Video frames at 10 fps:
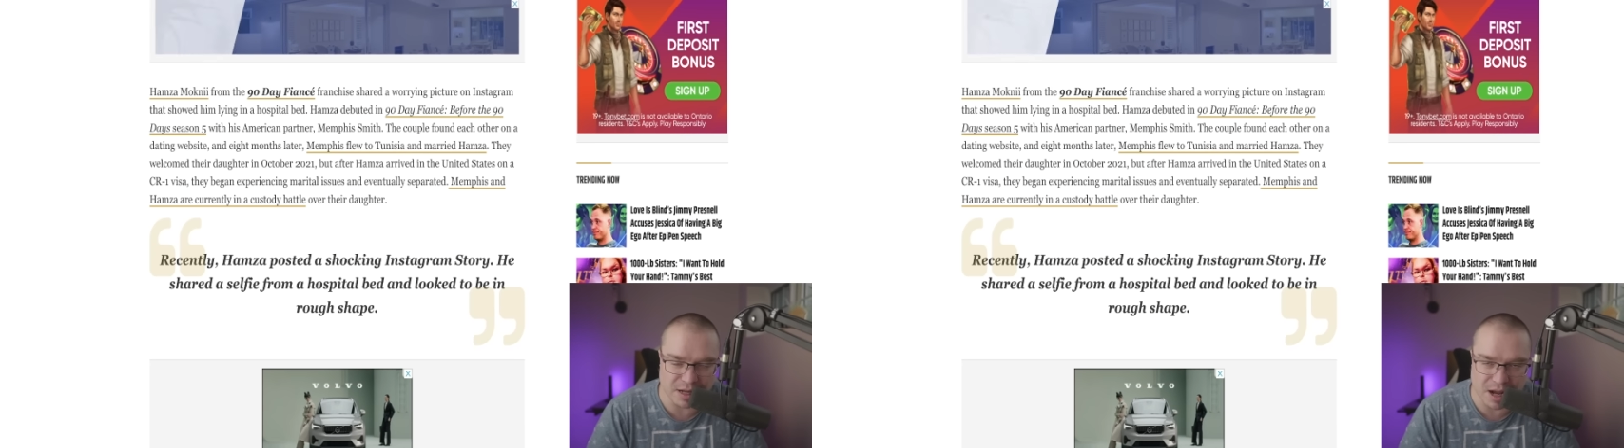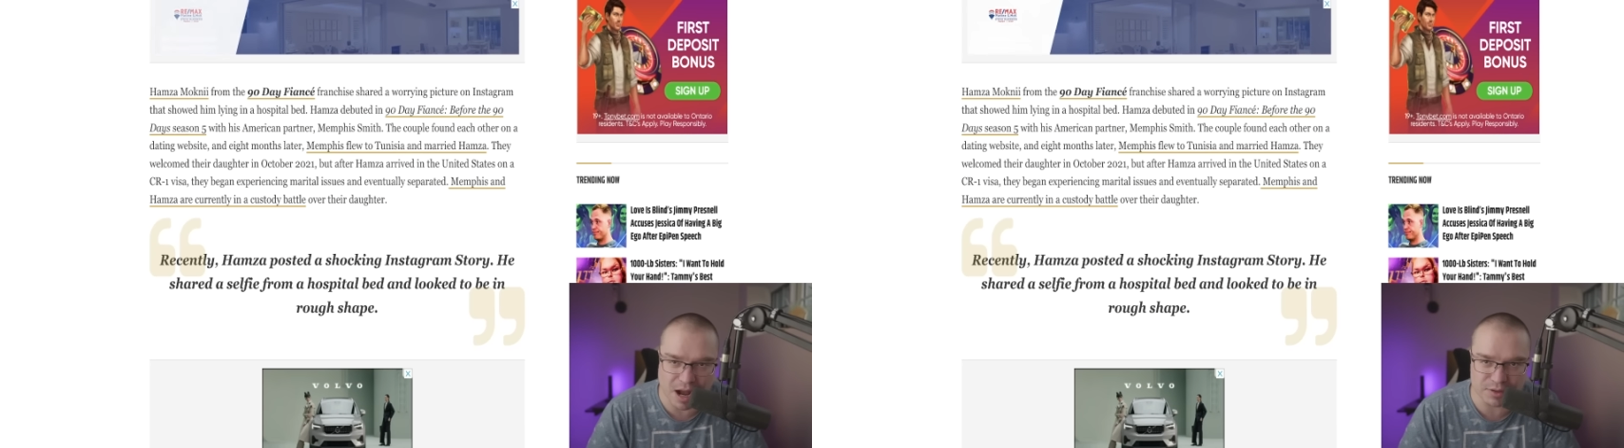
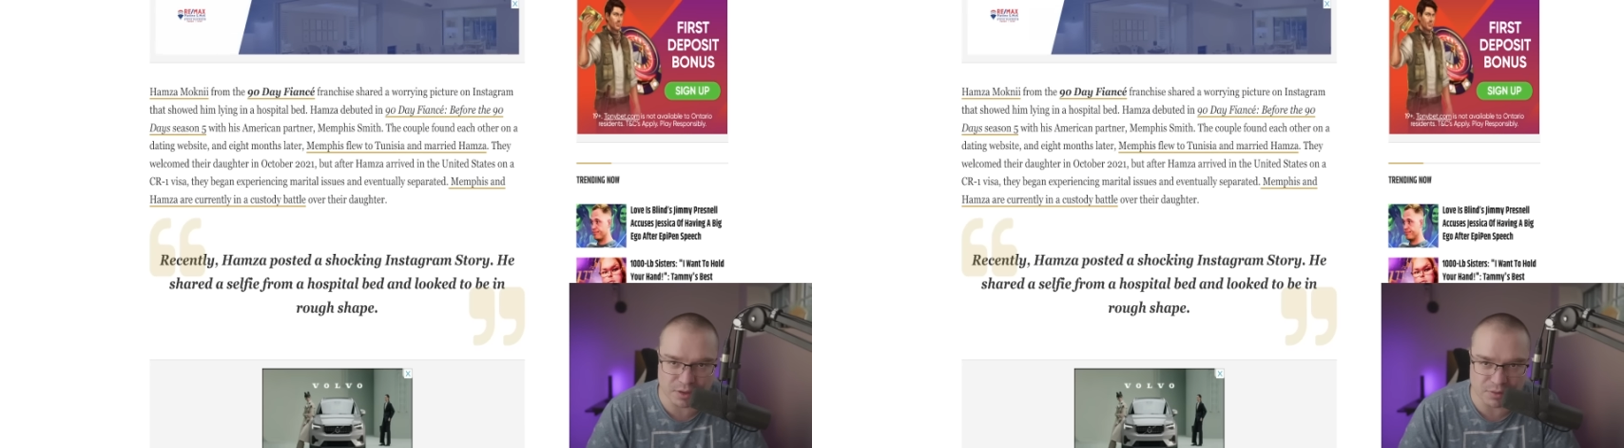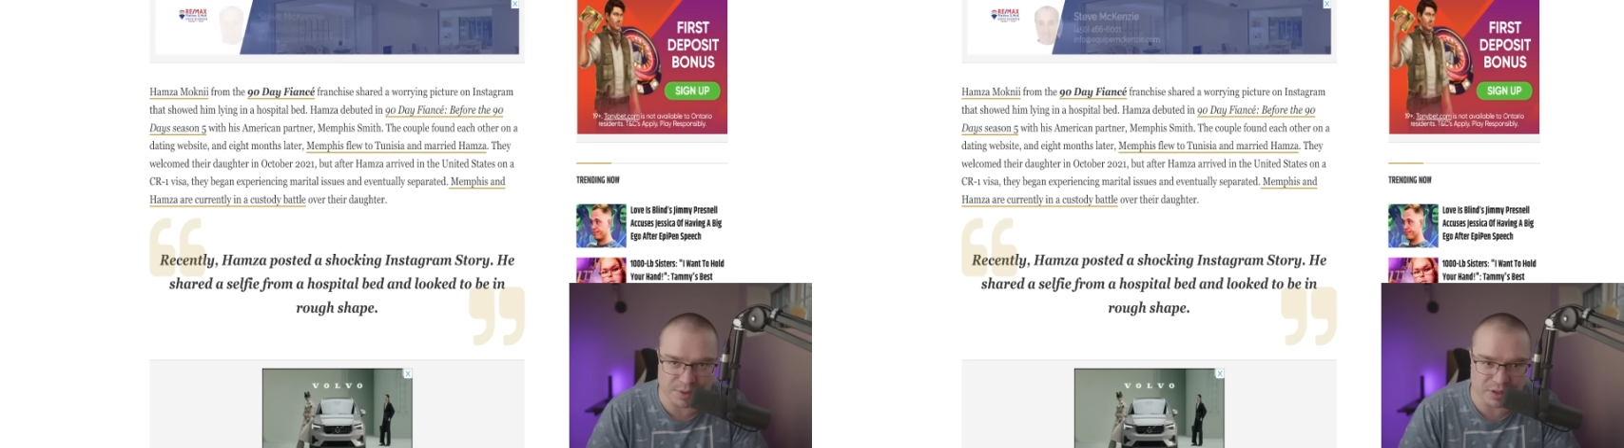
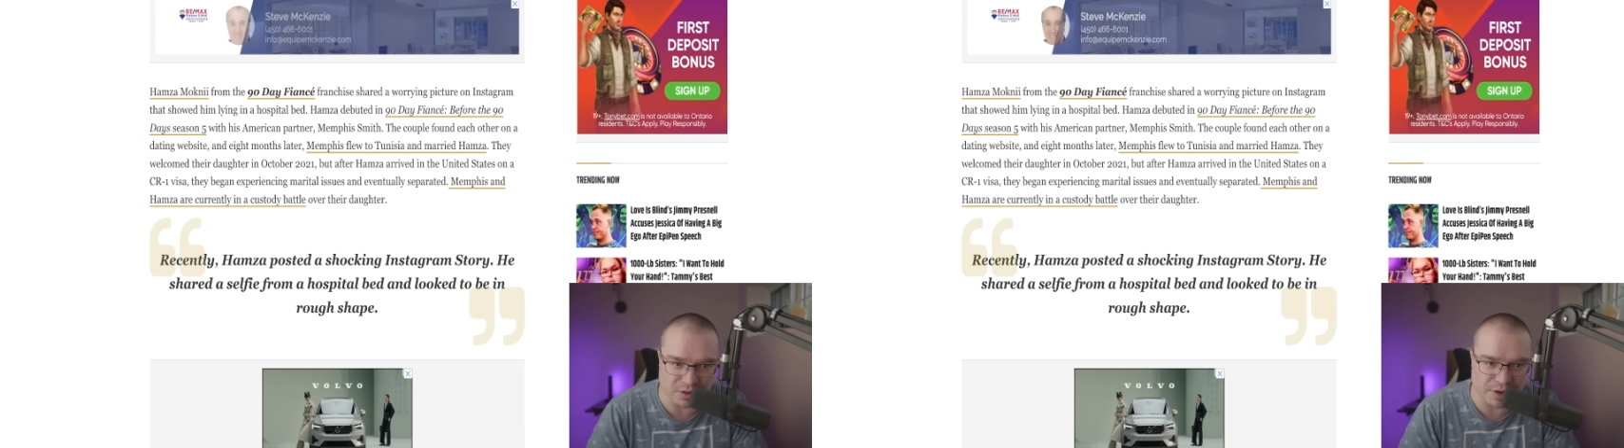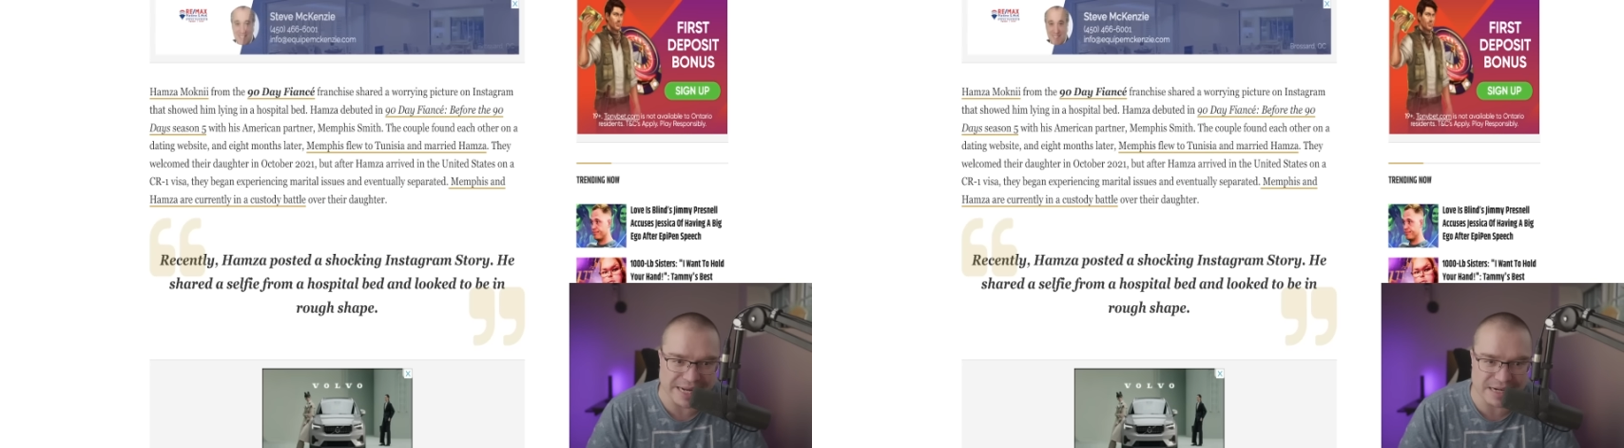October
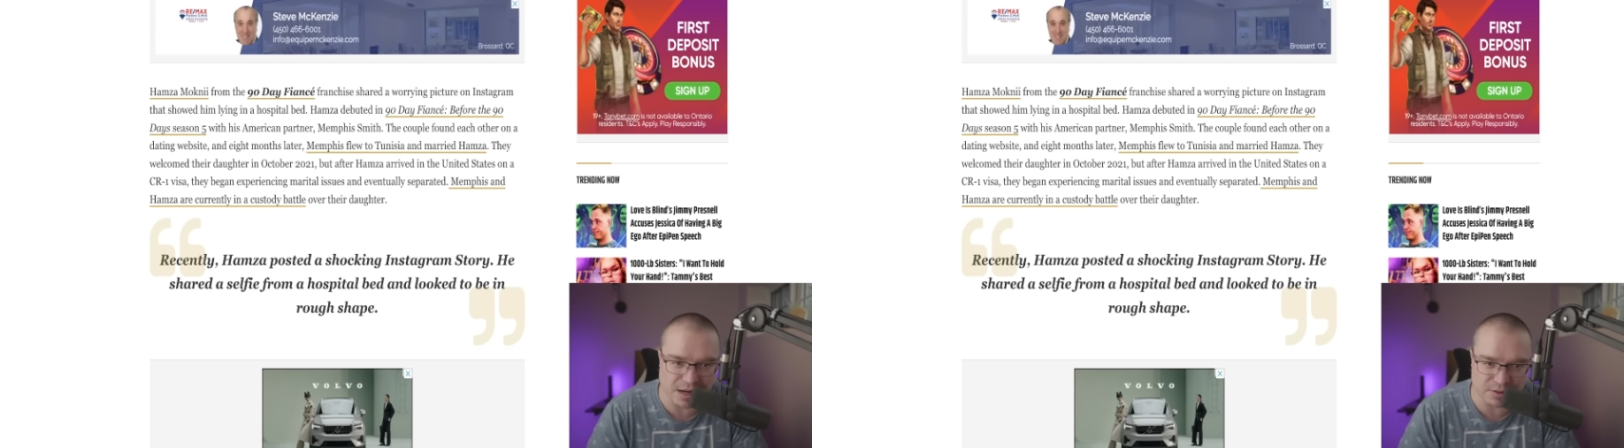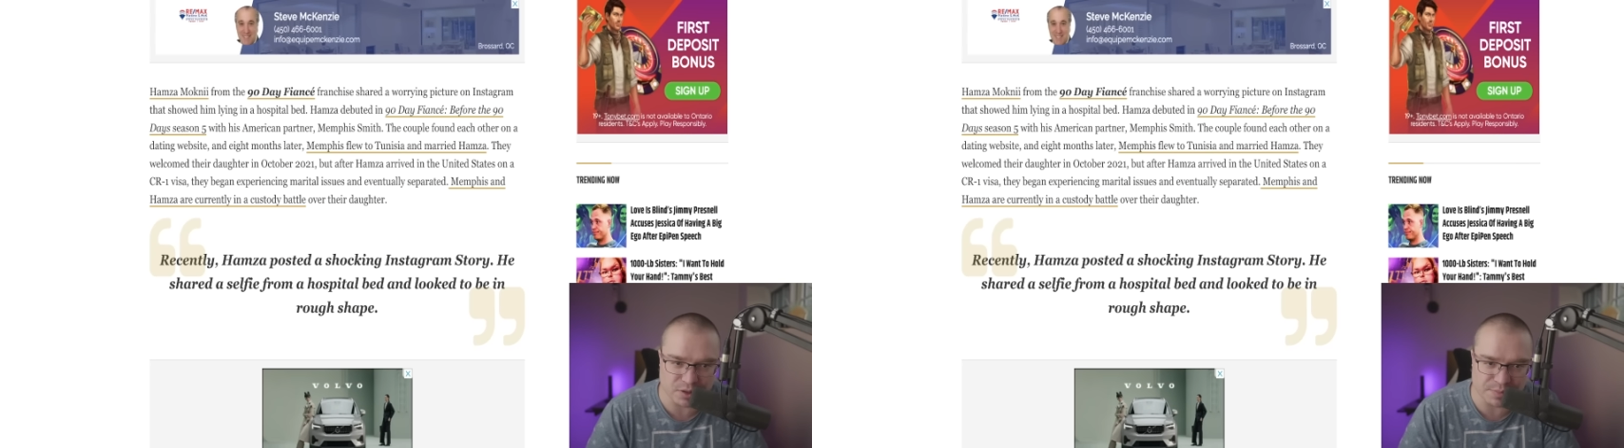or in
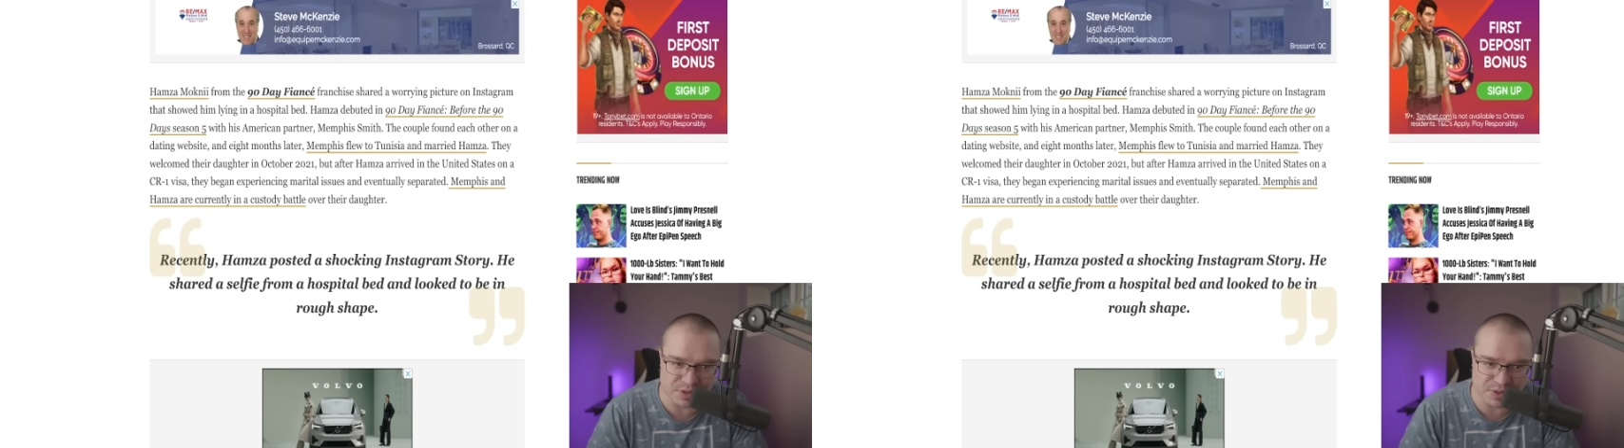October